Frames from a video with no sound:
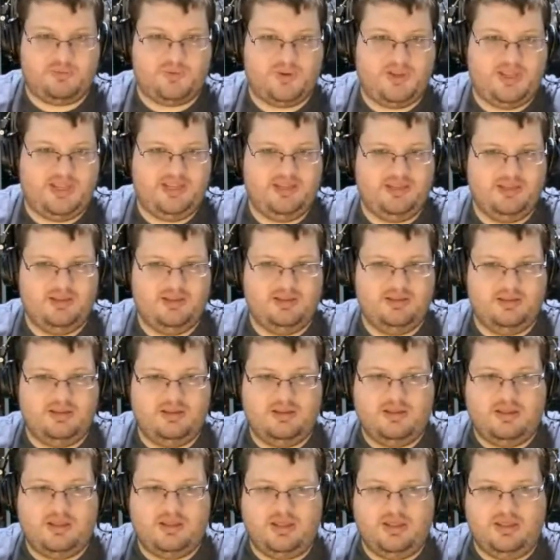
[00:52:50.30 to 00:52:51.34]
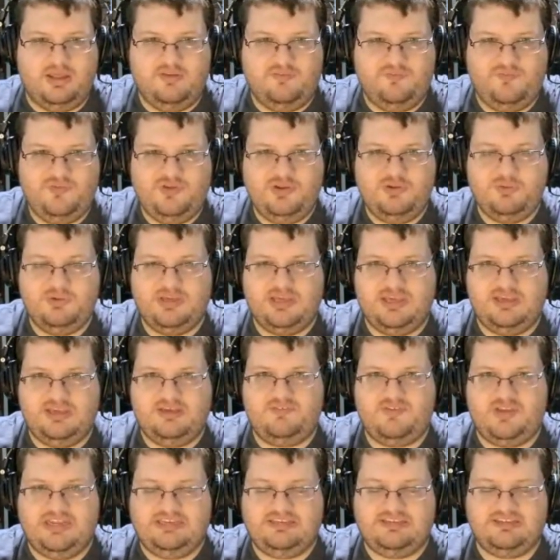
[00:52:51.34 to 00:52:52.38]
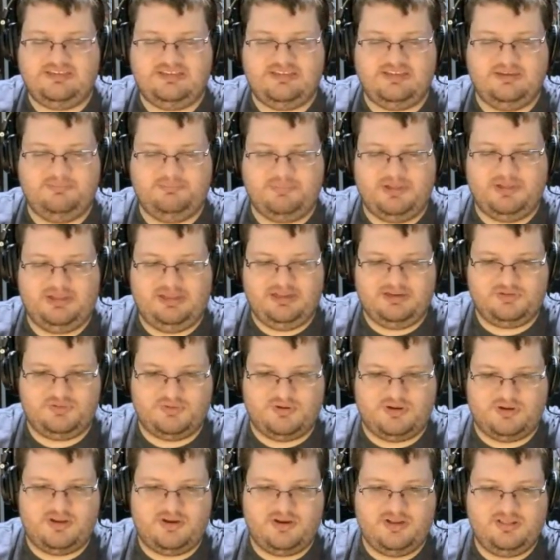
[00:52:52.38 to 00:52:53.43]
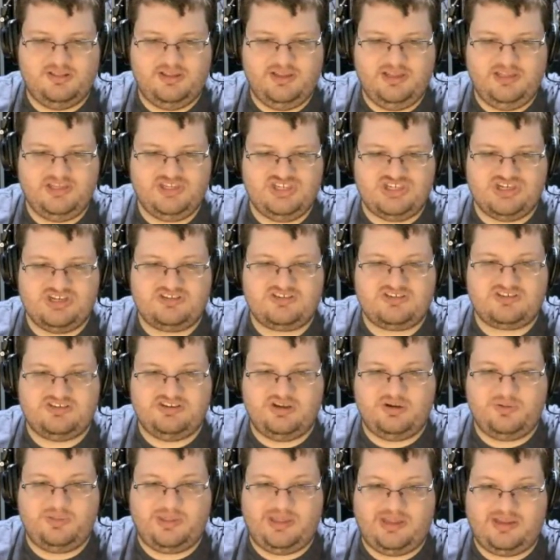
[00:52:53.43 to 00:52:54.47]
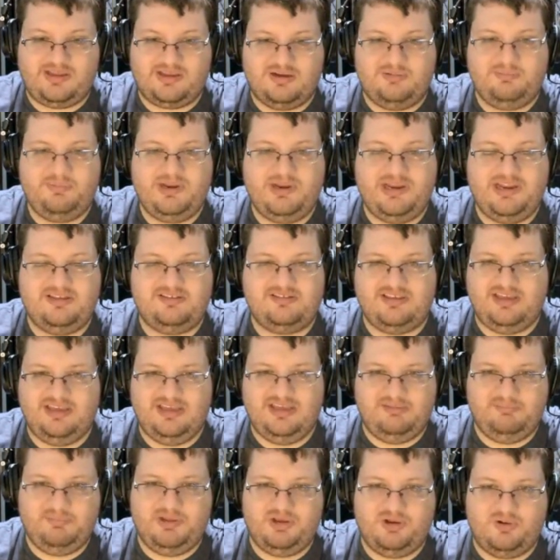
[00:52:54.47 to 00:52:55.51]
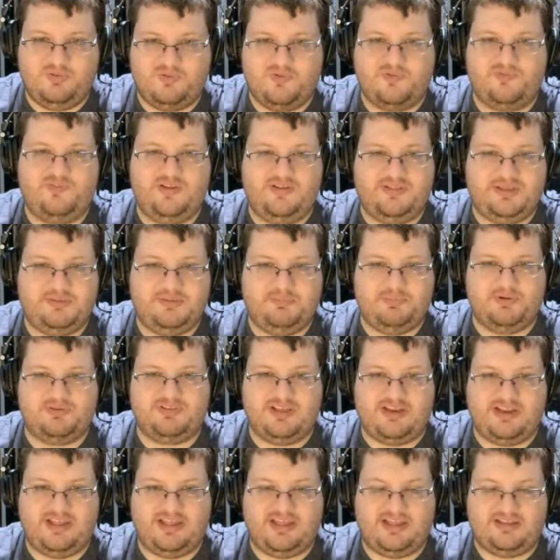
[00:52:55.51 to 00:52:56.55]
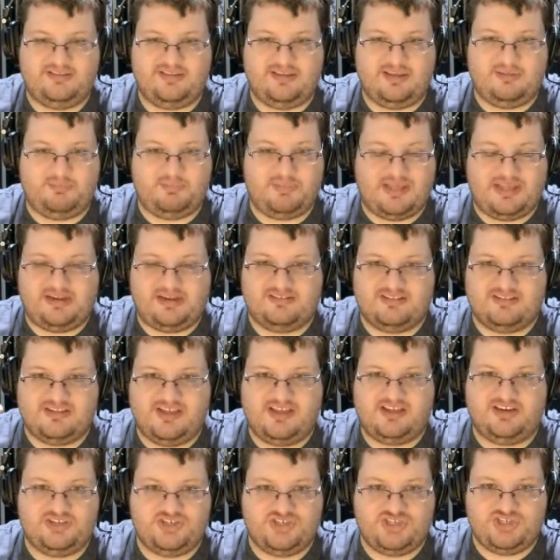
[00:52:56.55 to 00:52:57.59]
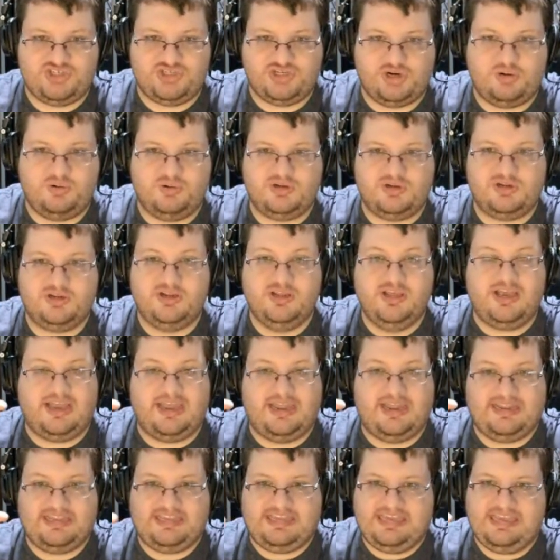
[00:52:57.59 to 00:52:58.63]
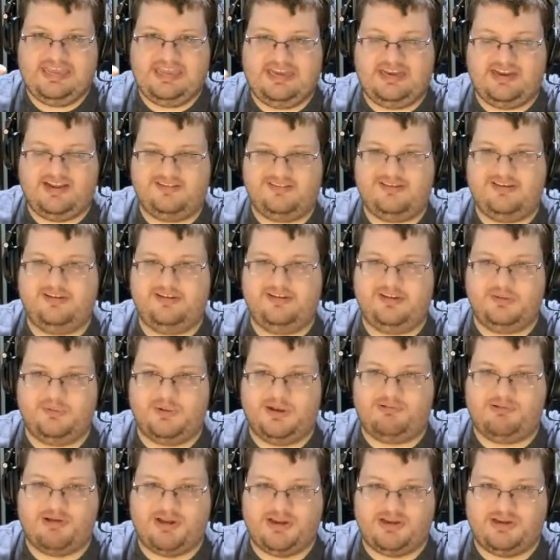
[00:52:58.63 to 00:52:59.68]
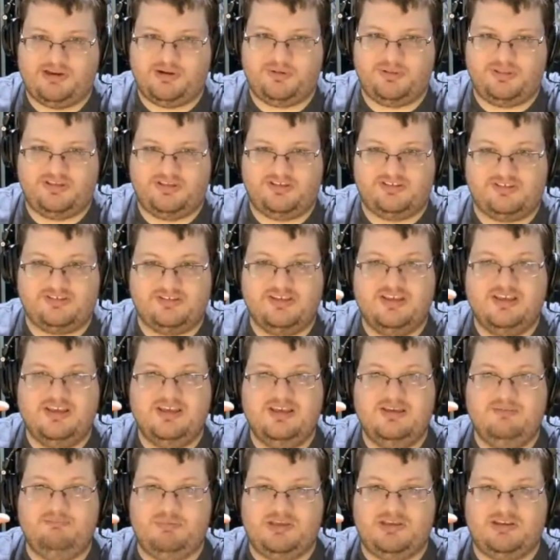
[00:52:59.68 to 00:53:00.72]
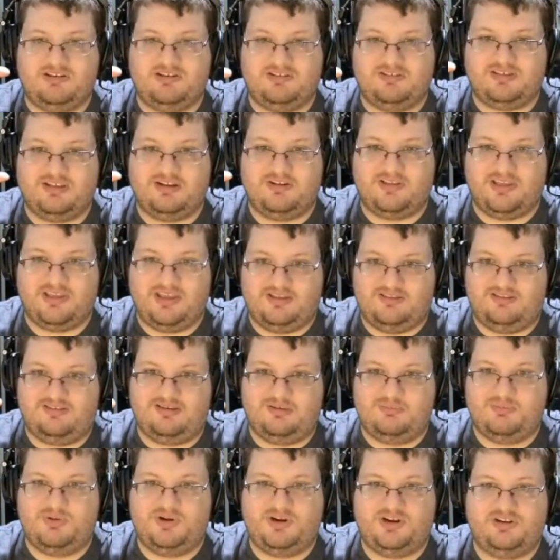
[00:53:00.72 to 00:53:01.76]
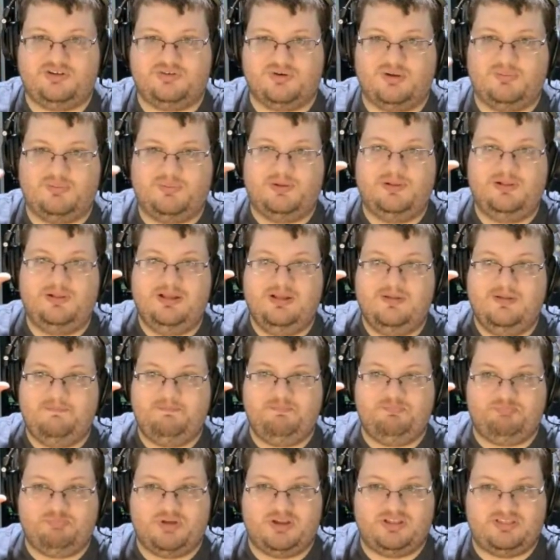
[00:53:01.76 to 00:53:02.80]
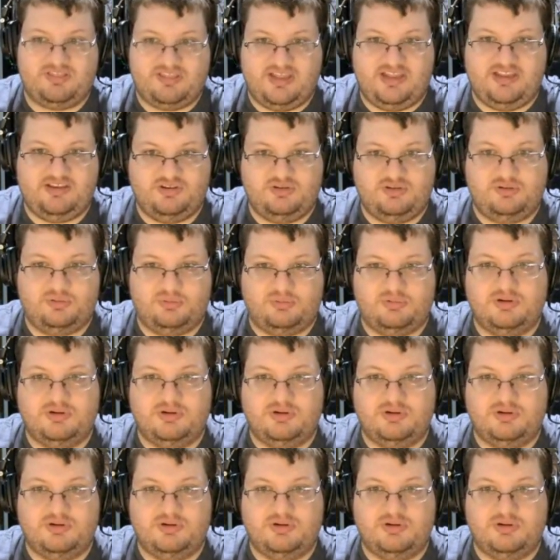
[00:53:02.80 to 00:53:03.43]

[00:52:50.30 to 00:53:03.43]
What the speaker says: way, if you give a tip electronically, just know that company is keeping over 50% of that tip. That is not a joke. I cannot tell you how I know this because it'll get someone in trouble, but they do.